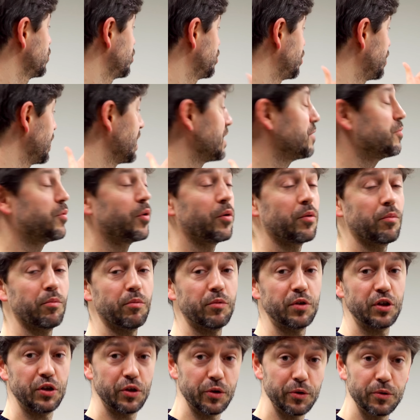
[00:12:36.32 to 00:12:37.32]
she will
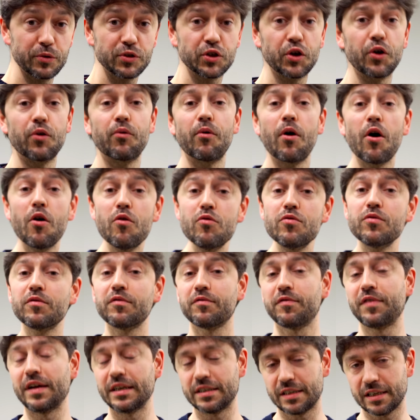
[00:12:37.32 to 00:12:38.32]
use her own
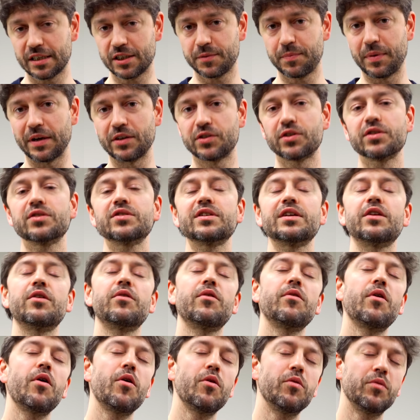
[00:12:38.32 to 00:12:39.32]
facial expressions and
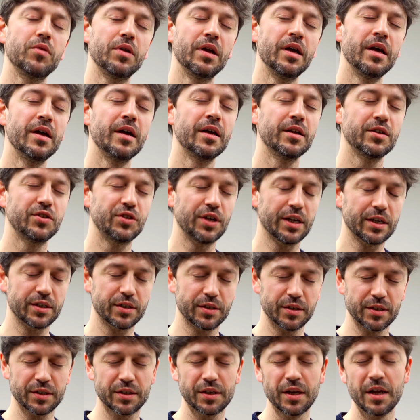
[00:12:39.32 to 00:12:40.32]
her own
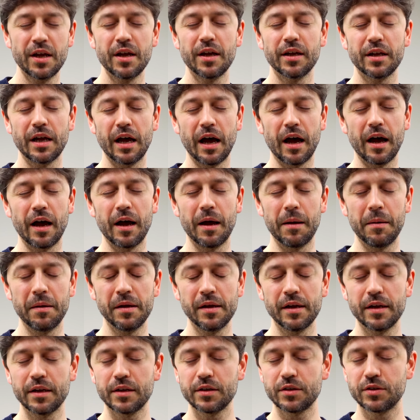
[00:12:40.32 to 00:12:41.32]
gestures
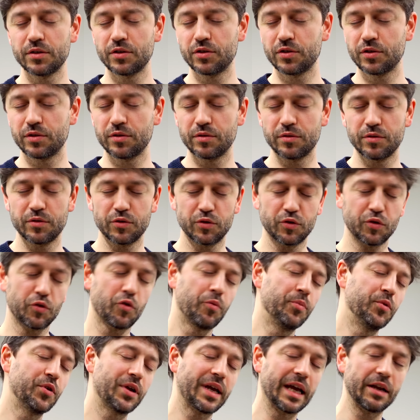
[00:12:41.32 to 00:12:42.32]
to
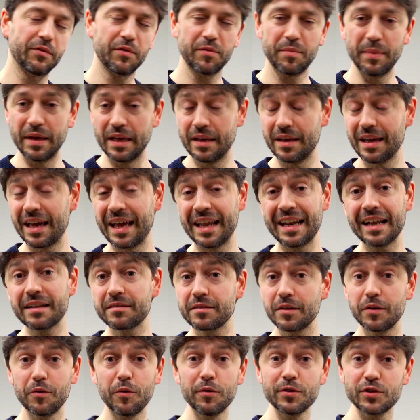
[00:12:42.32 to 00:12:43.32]
communicate with me. And
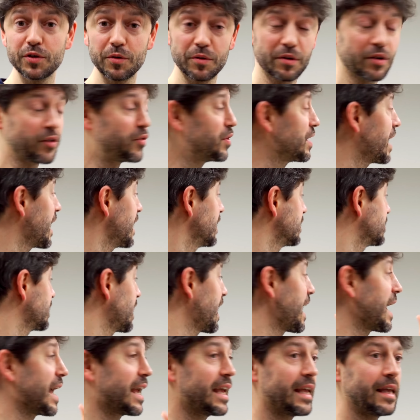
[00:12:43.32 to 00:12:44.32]
that also creates
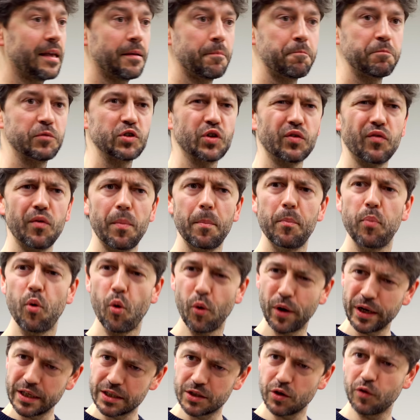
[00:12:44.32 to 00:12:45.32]
a sort of a
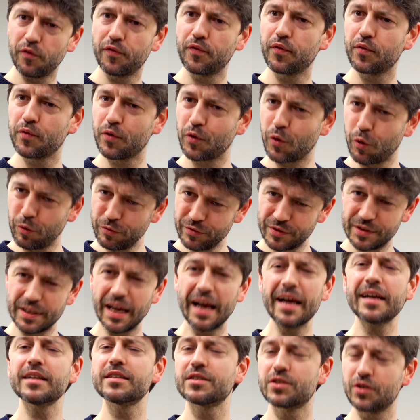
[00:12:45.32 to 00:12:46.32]
point of
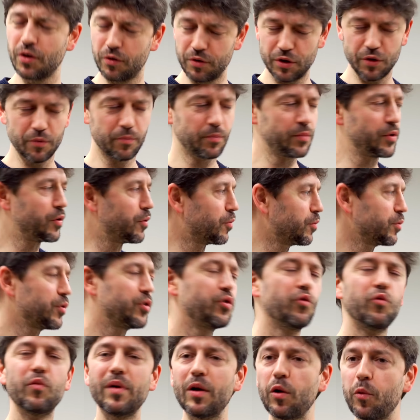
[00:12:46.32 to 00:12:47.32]
contact, so you
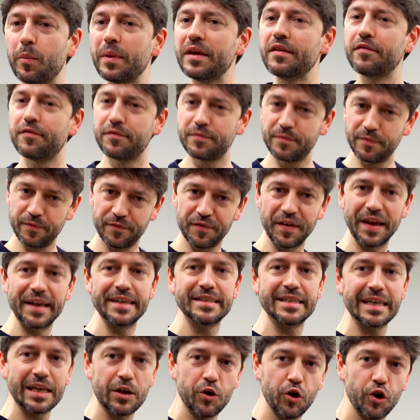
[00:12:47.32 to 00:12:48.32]
will be
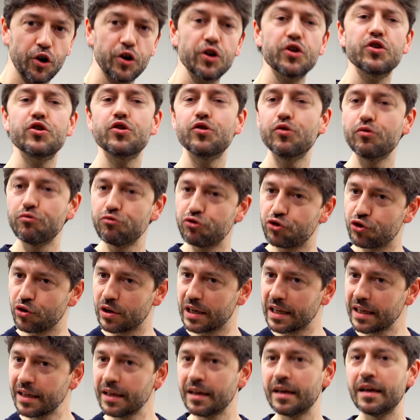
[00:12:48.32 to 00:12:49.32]
facing her
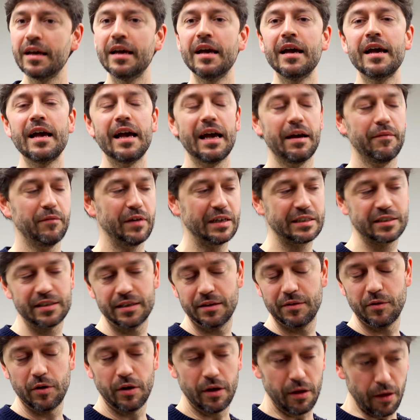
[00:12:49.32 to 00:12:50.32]
usually, which
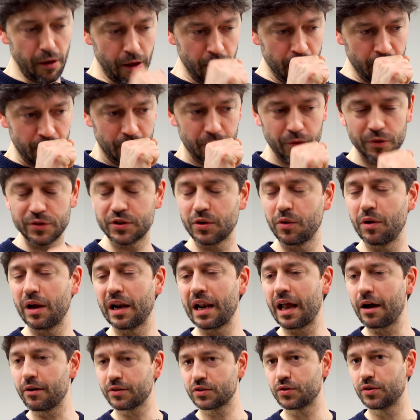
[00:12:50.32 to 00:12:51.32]
also
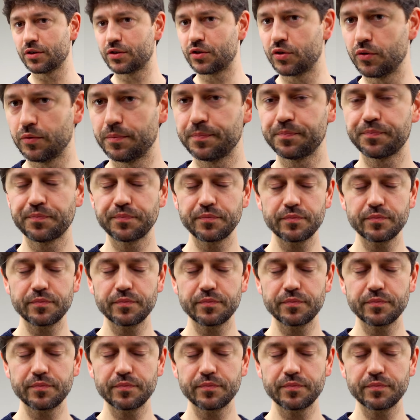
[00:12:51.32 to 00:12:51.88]
allows her to